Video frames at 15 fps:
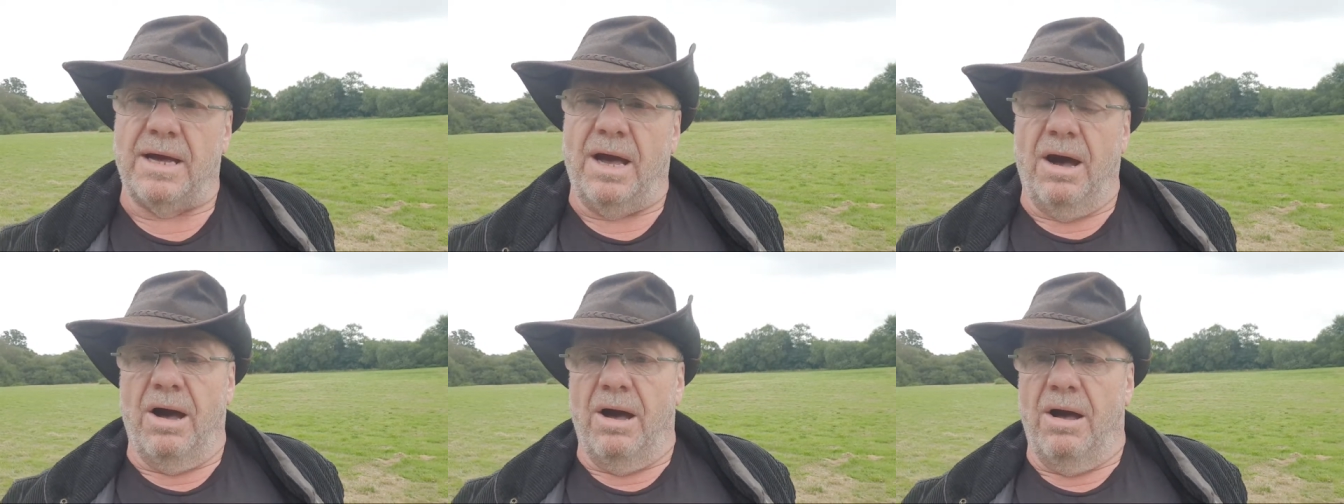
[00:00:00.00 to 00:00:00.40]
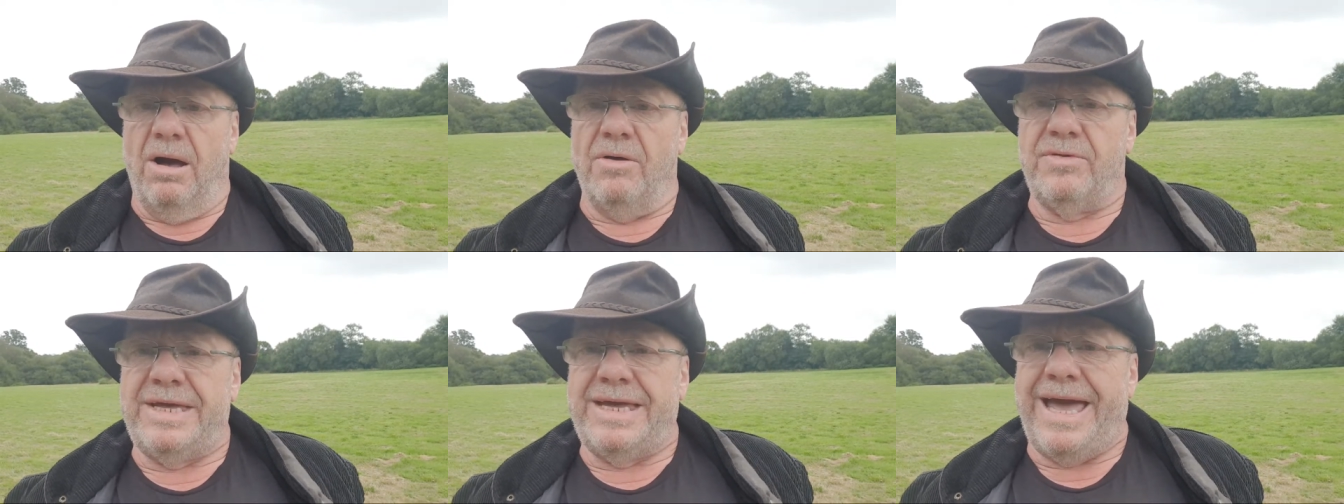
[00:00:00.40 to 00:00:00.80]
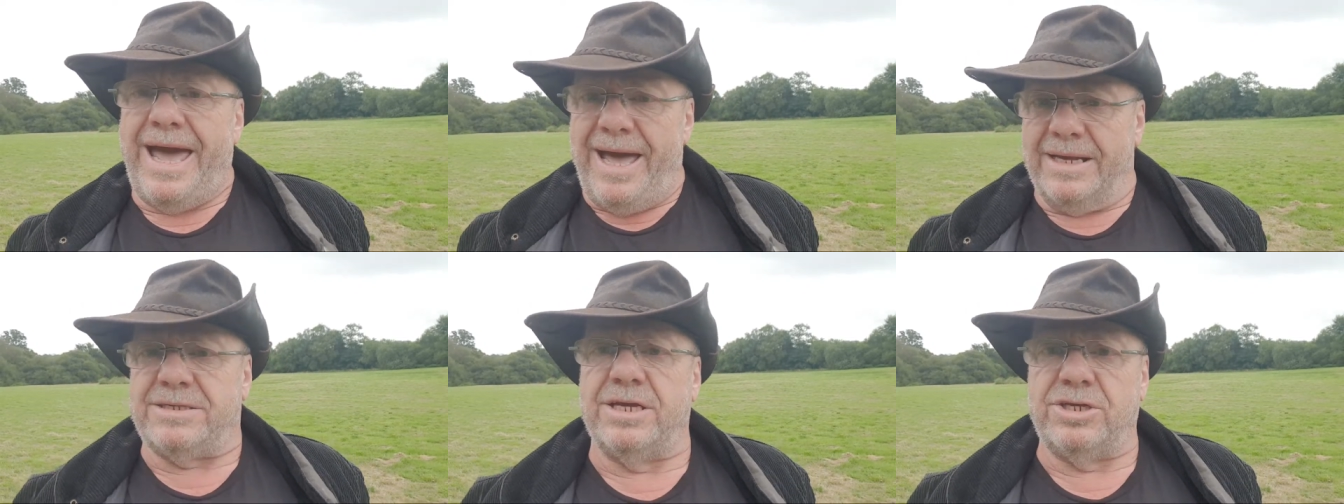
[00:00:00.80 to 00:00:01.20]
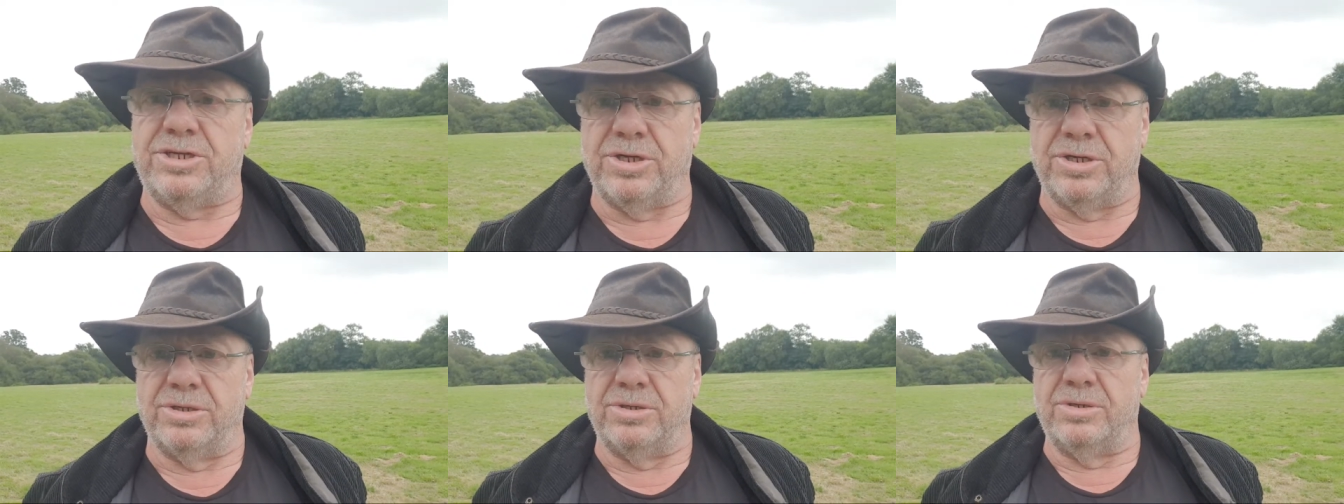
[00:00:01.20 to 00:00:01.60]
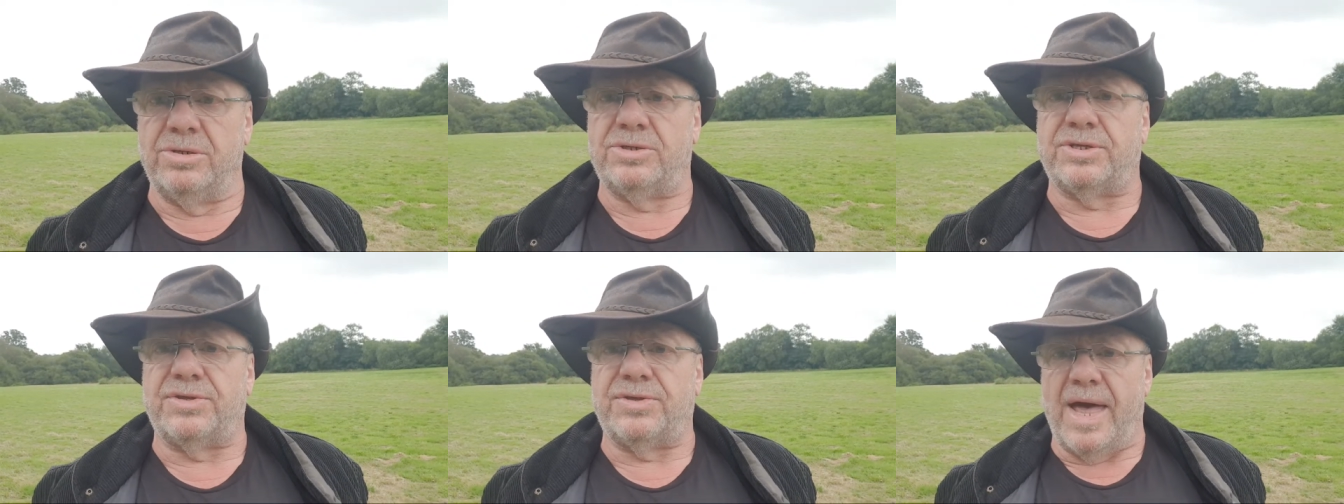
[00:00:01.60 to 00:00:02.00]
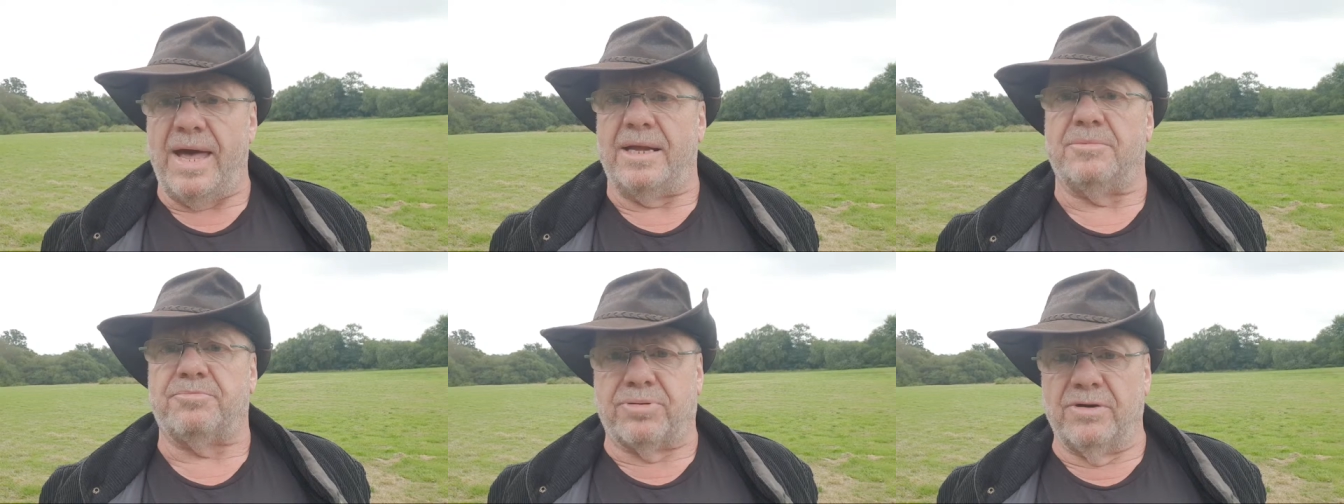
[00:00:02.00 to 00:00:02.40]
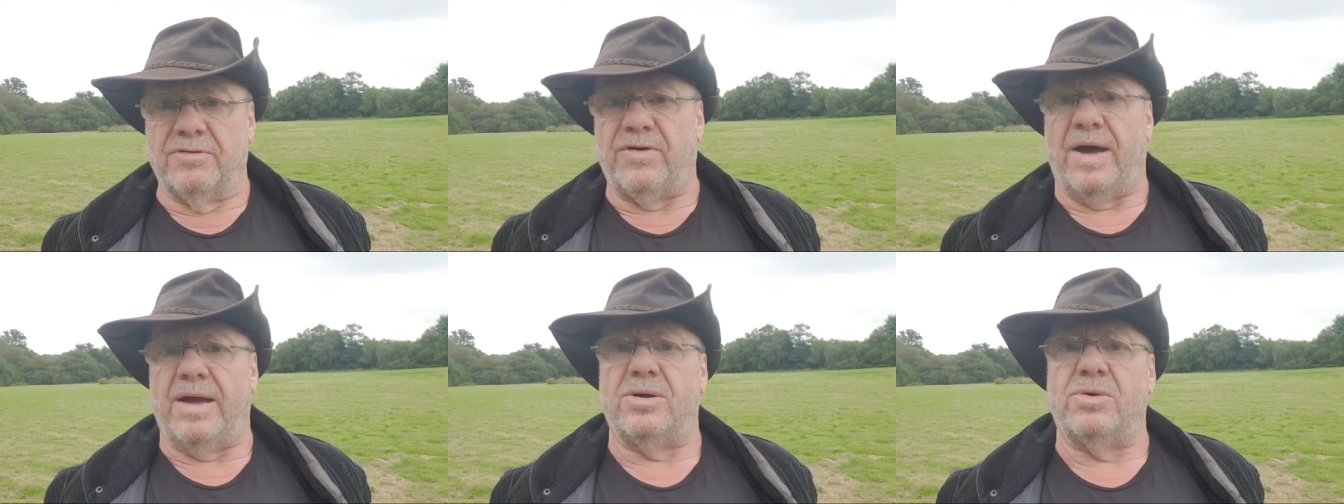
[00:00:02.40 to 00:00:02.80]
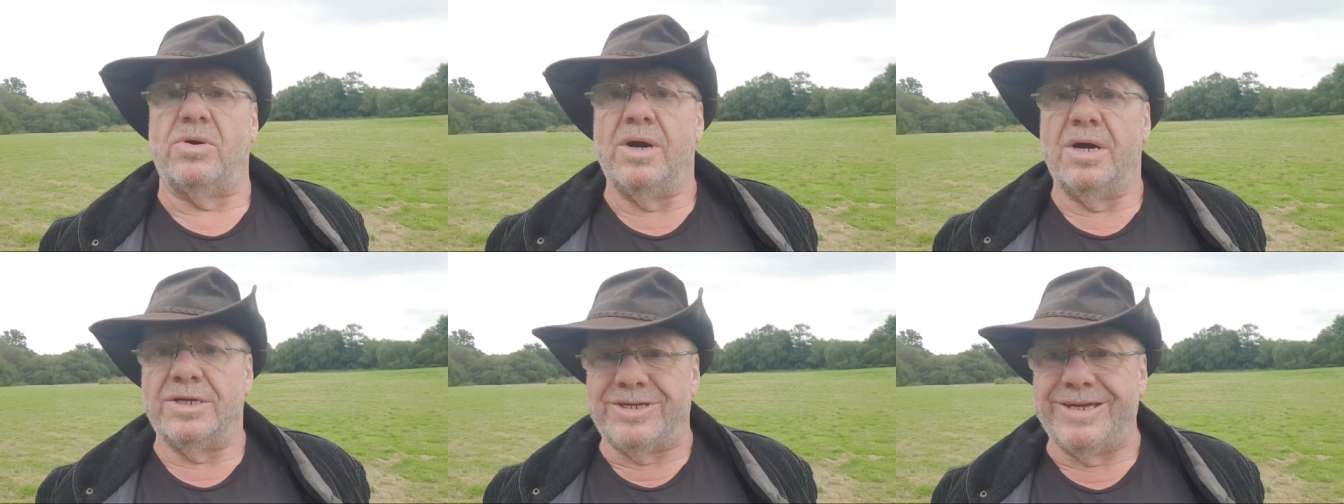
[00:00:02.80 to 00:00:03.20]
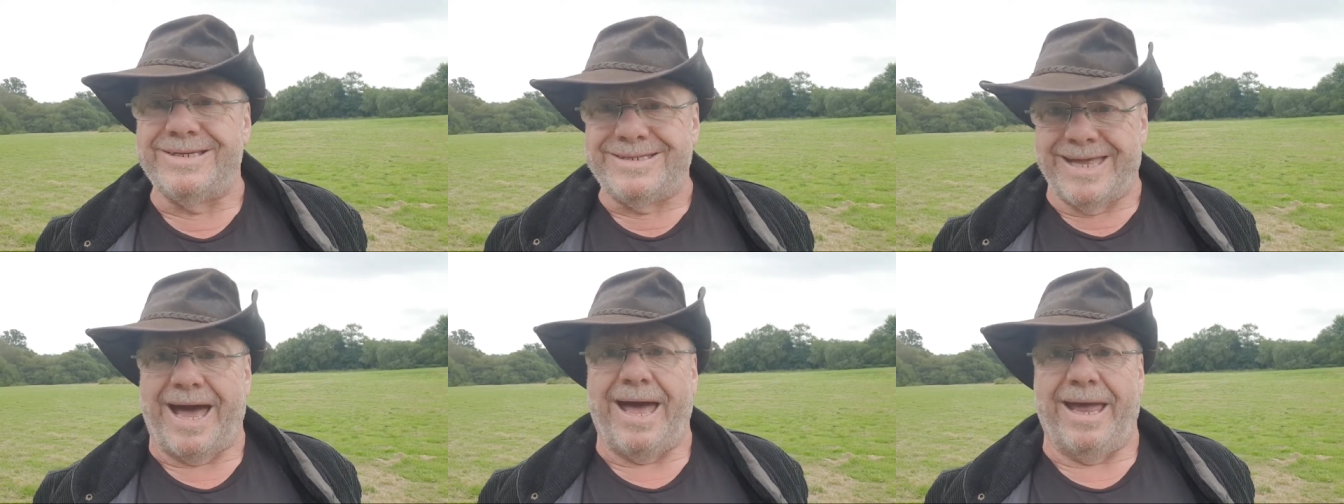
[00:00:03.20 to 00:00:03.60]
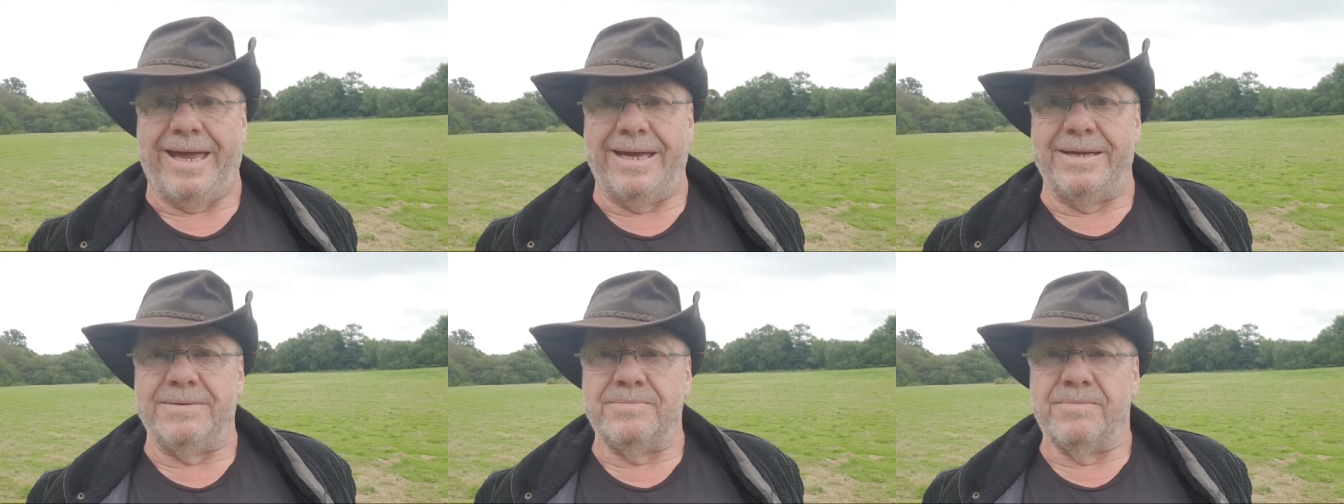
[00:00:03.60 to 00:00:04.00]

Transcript: are the attitudes that prevail today.